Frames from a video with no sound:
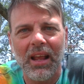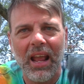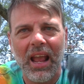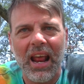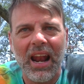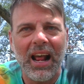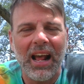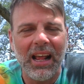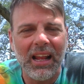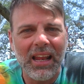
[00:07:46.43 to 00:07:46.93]

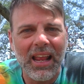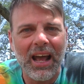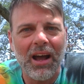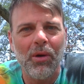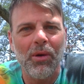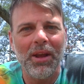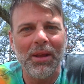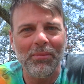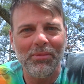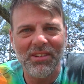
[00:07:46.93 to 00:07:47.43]
and I
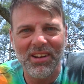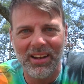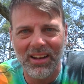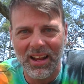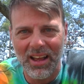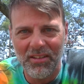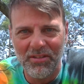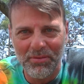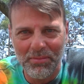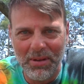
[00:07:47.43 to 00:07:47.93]
allow him to
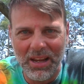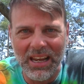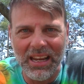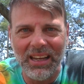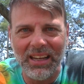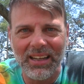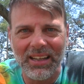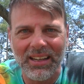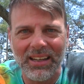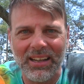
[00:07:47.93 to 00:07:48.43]
love
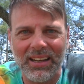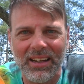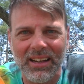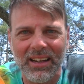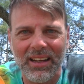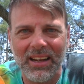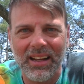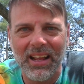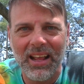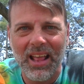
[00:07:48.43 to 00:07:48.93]
me,
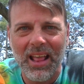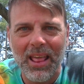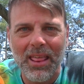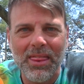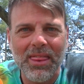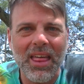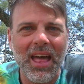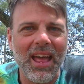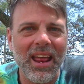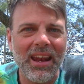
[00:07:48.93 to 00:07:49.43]

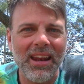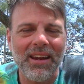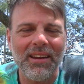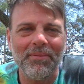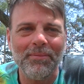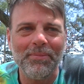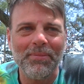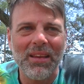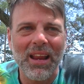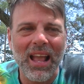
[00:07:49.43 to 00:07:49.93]
then
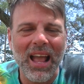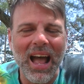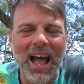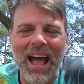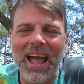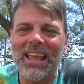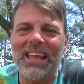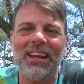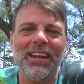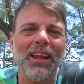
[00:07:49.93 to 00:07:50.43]

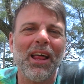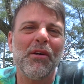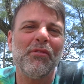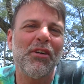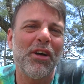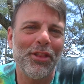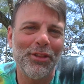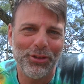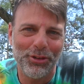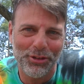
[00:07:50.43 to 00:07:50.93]
I can
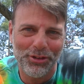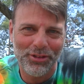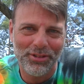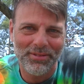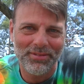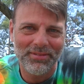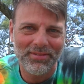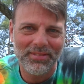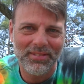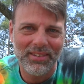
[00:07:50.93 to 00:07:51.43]
love others.
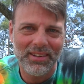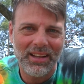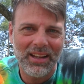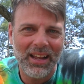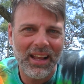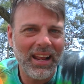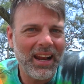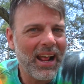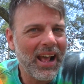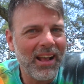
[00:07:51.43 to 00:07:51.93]

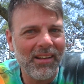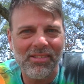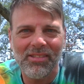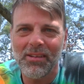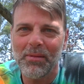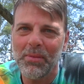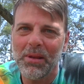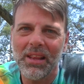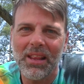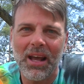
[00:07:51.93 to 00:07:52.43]
It has
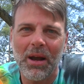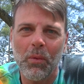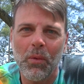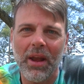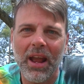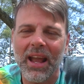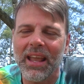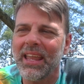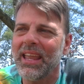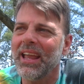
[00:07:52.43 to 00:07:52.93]
to be that
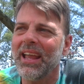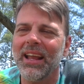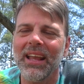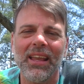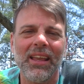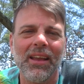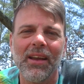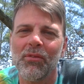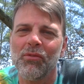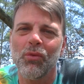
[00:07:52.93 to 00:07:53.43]
way. I
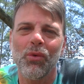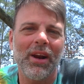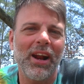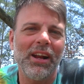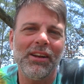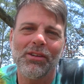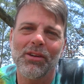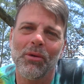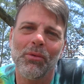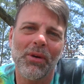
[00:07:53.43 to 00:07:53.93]
can't give what
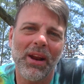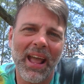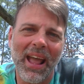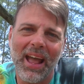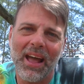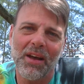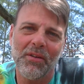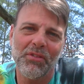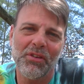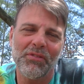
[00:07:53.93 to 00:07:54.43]
I don't
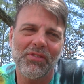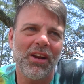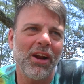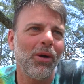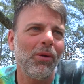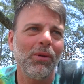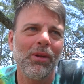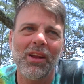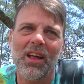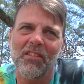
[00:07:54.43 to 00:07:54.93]
have. If I
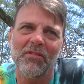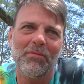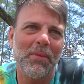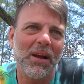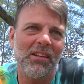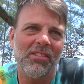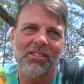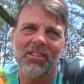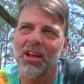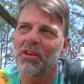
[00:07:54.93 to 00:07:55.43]
don't love
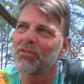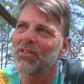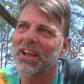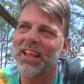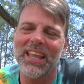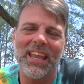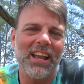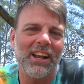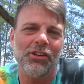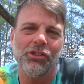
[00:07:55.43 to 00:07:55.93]
myself, I
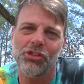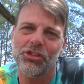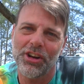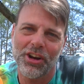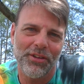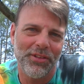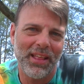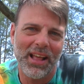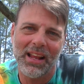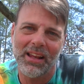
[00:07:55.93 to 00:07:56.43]
can't
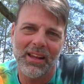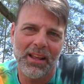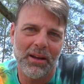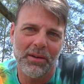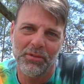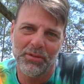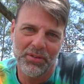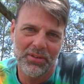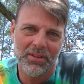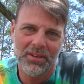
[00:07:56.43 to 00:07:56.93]
share that
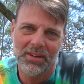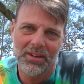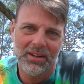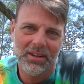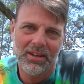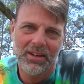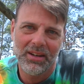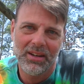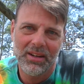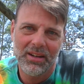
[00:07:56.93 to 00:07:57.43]
love.
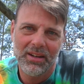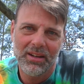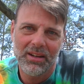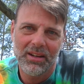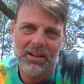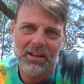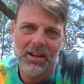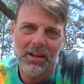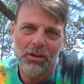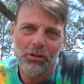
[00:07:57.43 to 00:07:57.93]

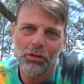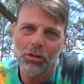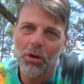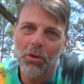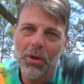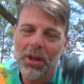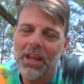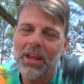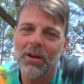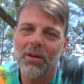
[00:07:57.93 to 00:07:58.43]

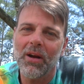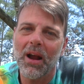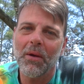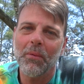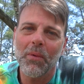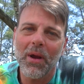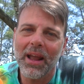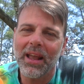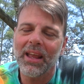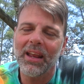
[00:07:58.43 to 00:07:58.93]
So here I
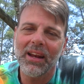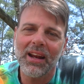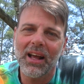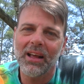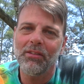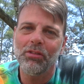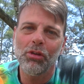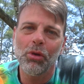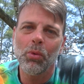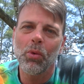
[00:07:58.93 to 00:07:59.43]

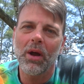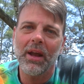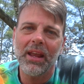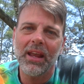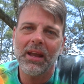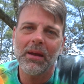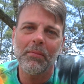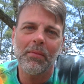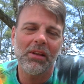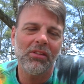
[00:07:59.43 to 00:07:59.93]
recognize who I
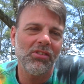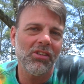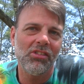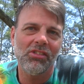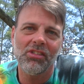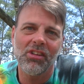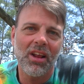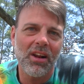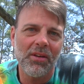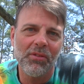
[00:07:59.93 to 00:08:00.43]
am as a
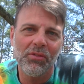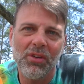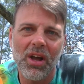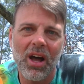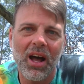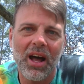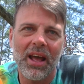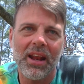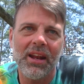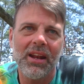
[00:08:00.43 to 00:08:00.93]
son
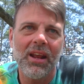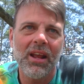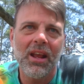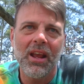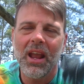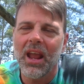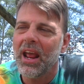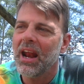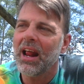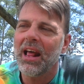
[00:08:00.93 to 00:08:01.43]
God,
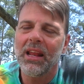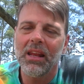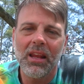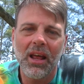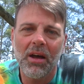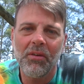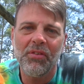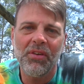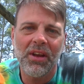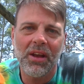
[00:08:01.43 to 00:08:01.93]
and I
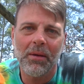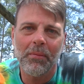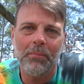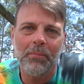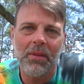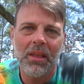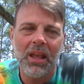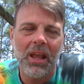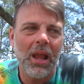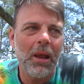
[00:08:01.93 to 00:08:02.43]
love
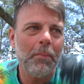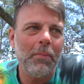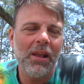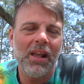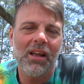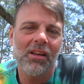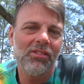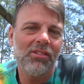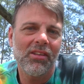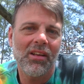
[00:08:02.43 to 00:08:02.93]
him. And
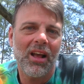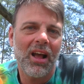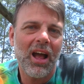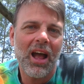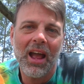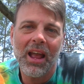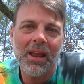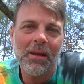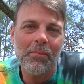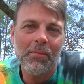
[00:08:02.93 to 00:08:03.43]
because
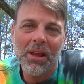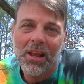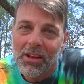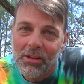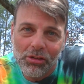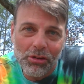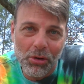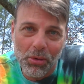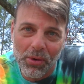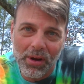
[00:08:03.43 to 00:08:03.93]
I am
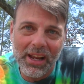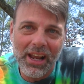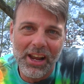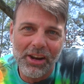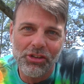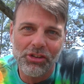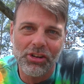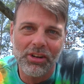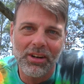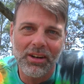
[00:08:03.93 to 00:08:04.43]
his
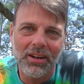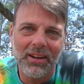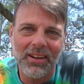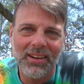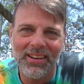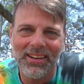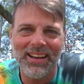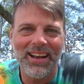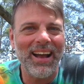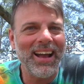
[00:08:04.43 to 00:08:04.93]
creation,
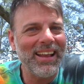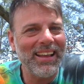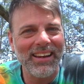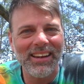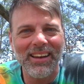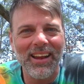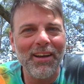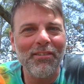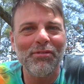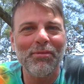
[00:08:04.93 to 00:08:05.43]
I
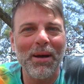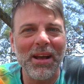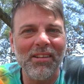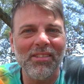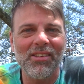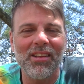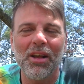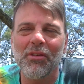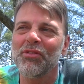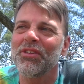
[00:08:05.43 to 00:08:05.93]
can love
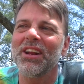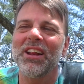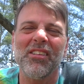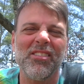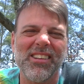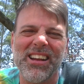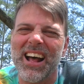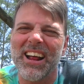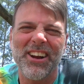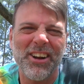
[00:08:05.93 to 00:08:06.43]
myself, and
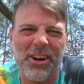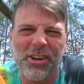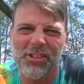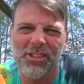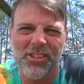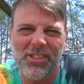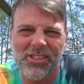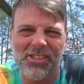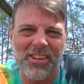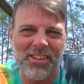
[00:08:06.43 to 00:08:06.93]
it's not
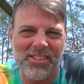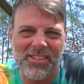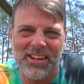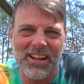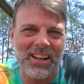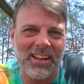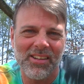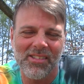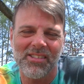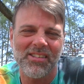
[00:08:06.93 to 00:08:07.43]

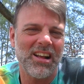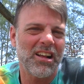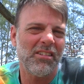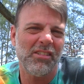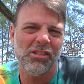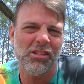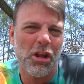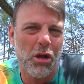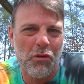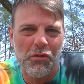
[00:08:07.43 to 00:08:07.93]
narcissistic. It's not
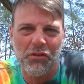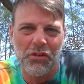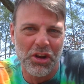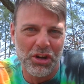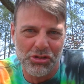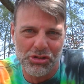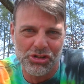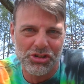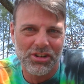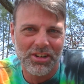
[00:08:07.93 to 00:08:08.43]

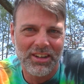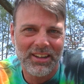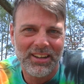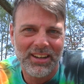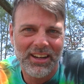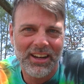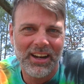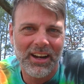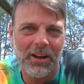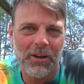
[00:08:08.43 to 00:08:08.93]
selfish,
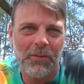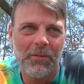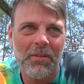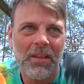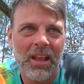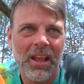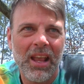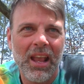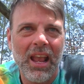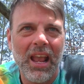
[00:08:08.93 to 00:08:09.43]

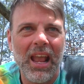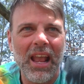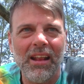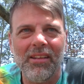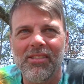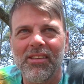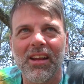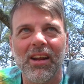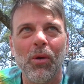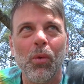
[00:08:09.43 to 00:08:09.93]

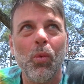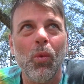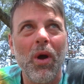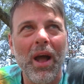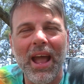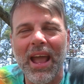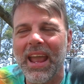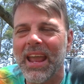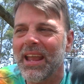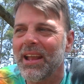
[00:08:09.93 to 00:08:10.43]
It's in a
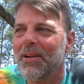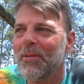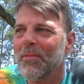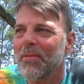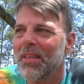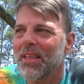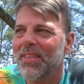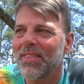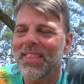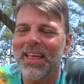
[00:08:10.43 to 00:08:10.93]
way
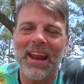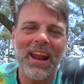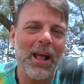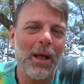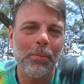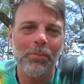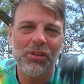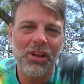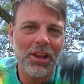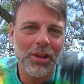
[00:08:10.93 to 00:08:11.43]
that
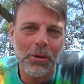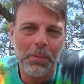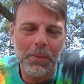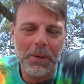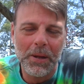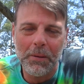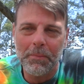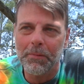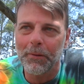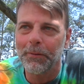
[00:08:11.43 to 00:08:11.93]
helps other
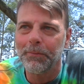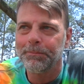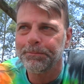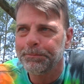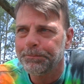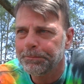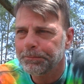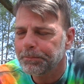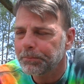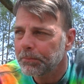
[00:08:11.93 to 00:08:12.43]
people.
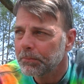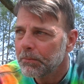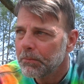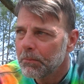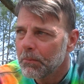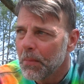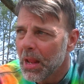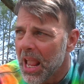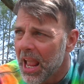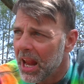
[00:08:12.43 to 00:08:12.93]

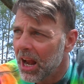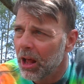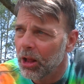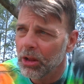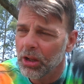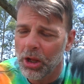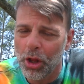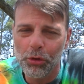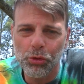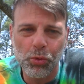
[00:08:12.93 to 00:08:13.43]
And I'll
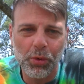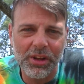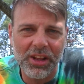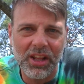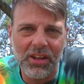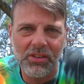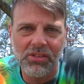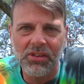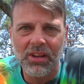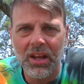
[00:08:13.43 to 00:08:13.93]
close with
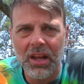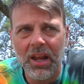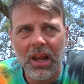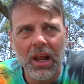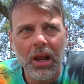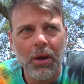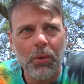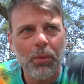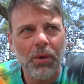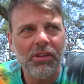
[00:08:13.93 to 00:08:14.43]
this.
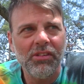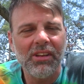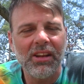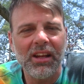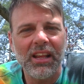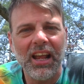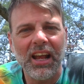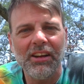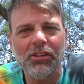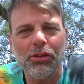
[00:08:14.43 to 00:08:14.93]

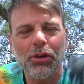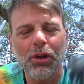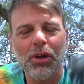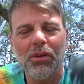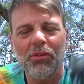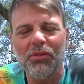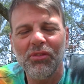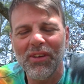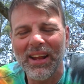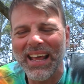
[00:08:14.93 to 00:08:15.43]
Recently I took
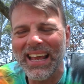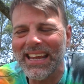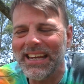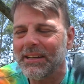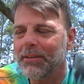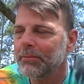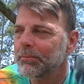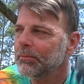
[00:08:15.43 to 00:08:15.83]
a flight.